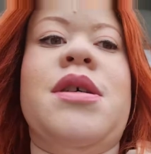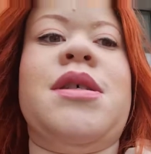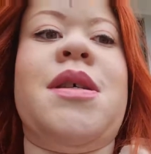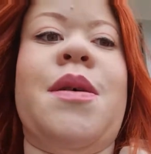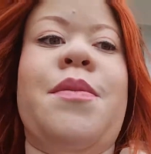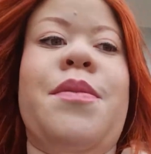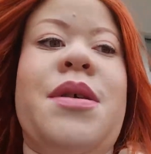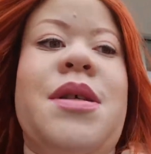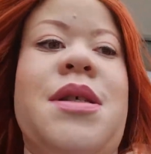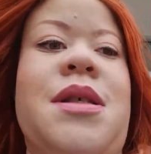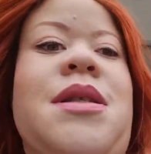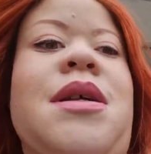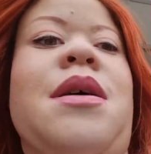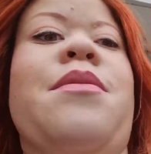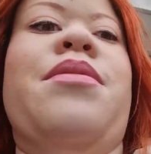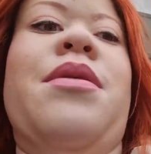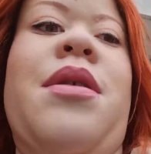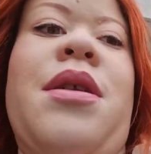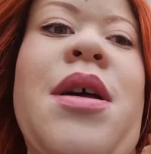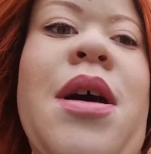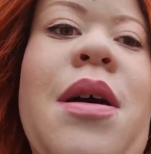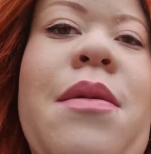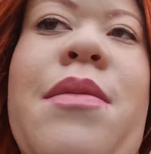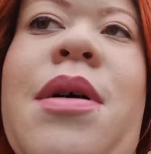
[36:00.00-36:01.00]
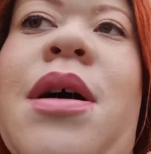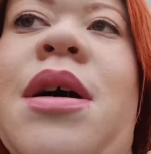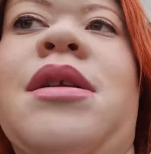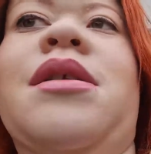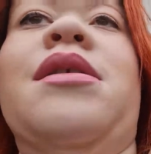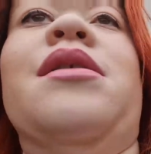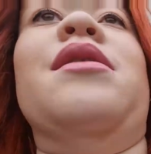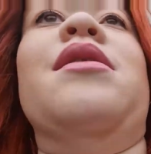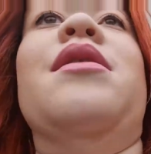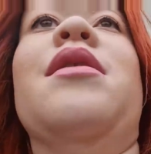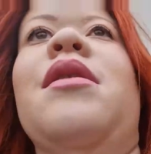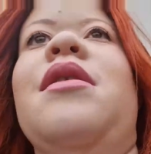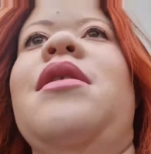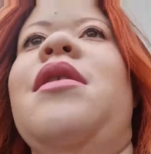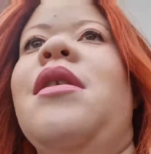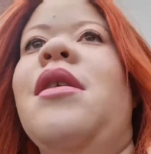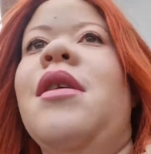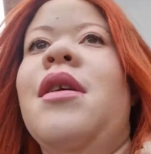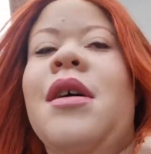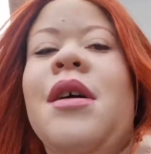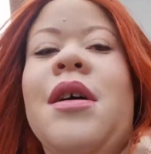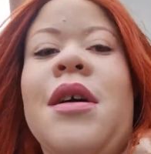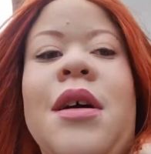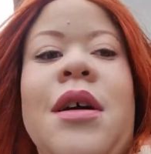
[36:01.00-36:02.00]
is a bit stubborn like mine.
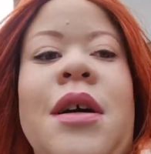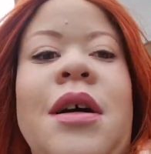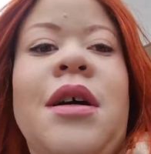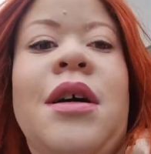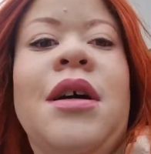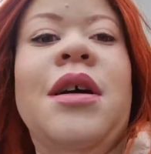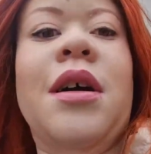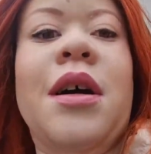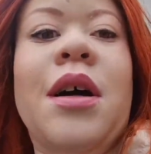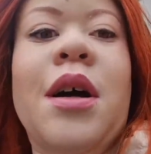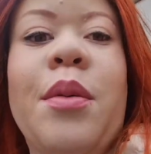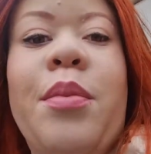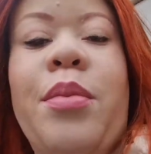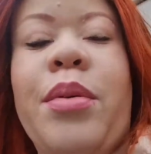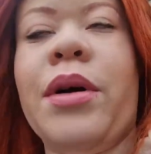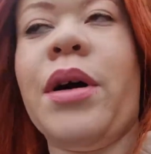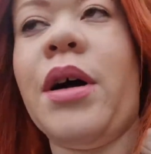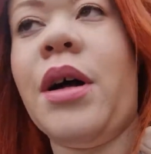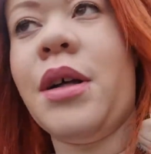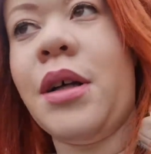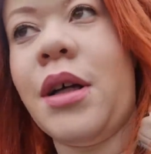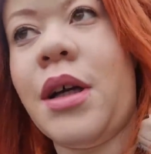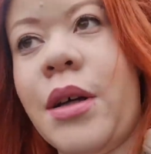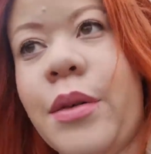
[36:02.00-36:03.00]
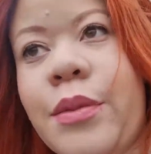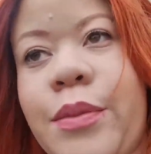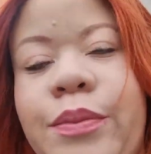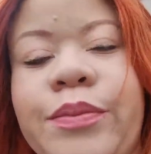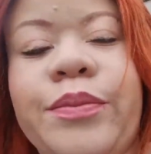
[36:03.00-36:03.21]
But yeah.